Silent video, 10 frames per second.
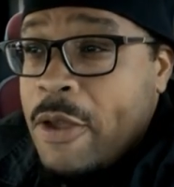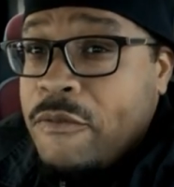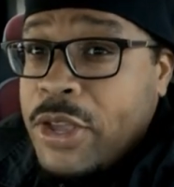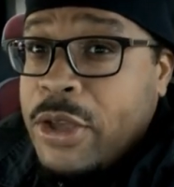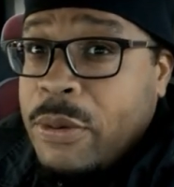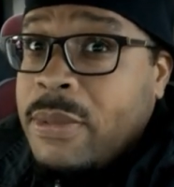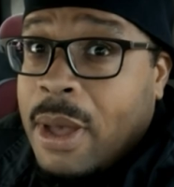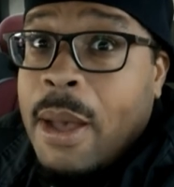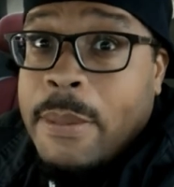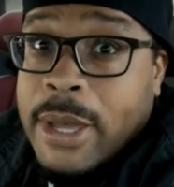and film,
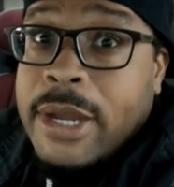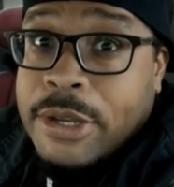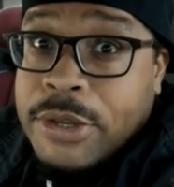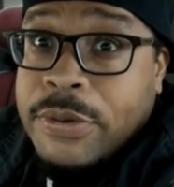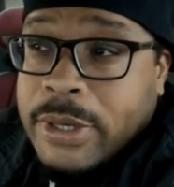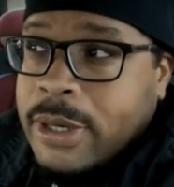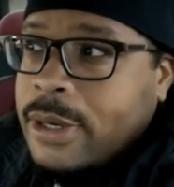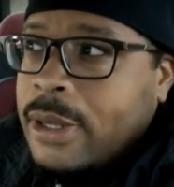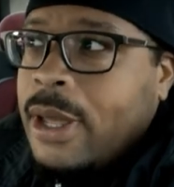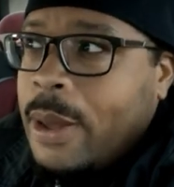I'm gonna do it.
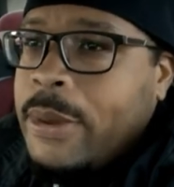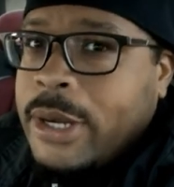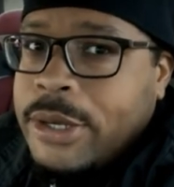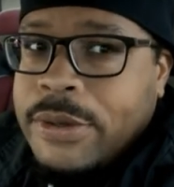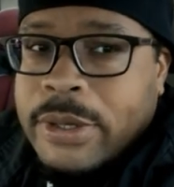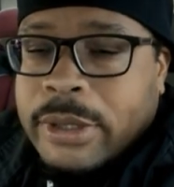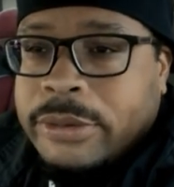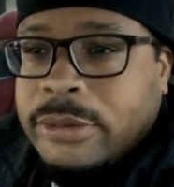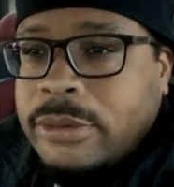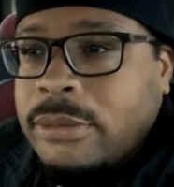I'm gonna do it.
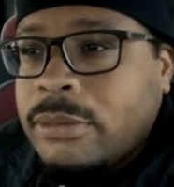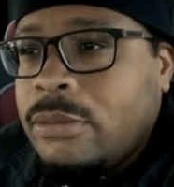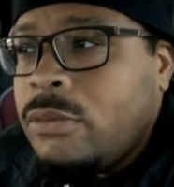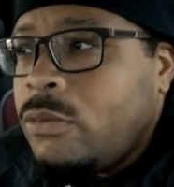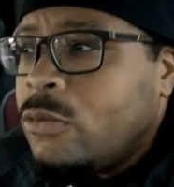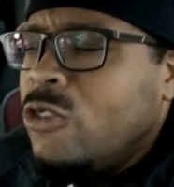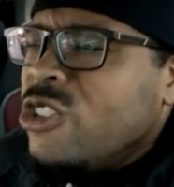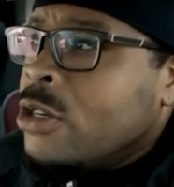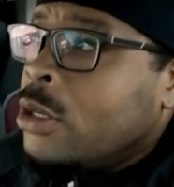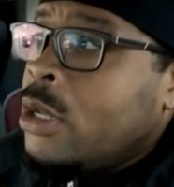Cool.
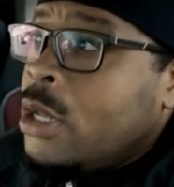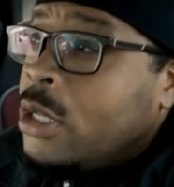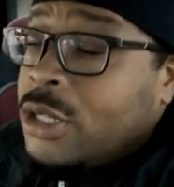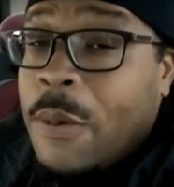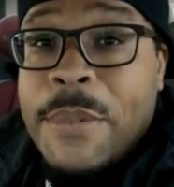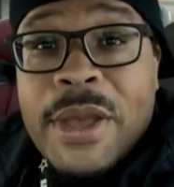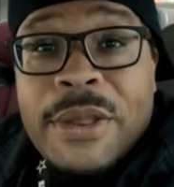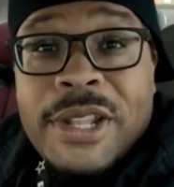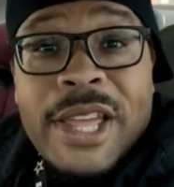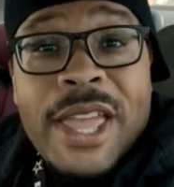So be
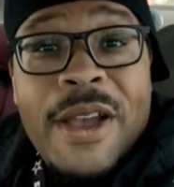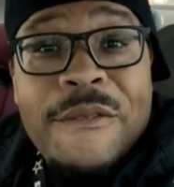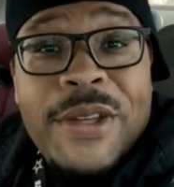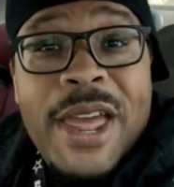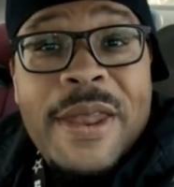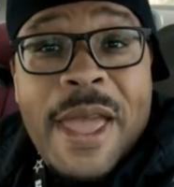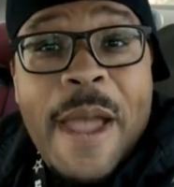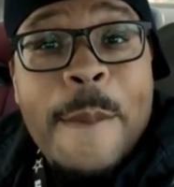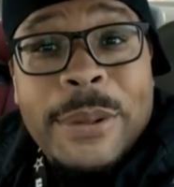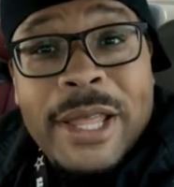on the lookout for that
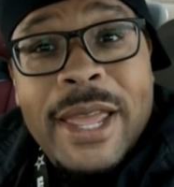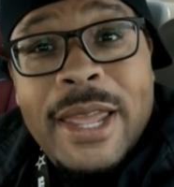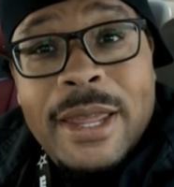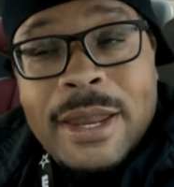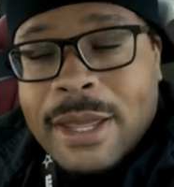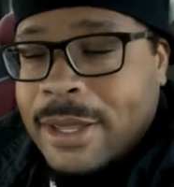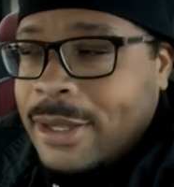airplane.